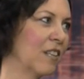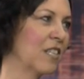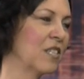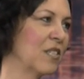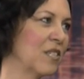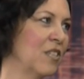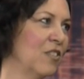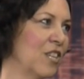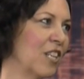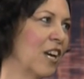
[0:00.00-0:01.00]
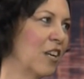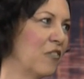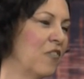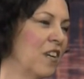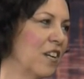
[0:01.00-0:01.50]
Because there's usually a lot of
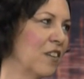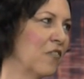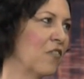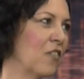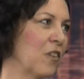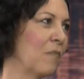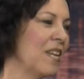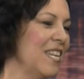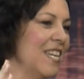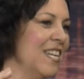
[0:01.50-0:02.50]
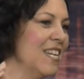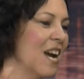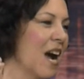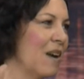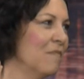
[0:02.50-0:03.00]
fear.
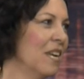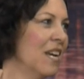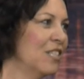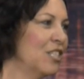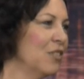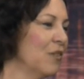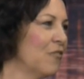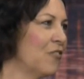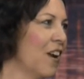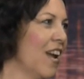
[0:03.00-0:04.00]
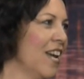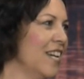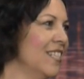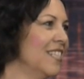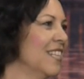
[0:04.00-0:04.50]
I'm too
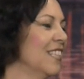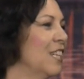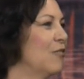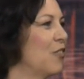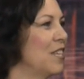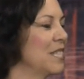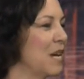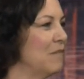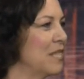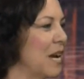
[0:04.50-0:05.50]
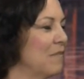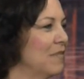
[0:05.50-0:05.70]
afraid little voice comes up.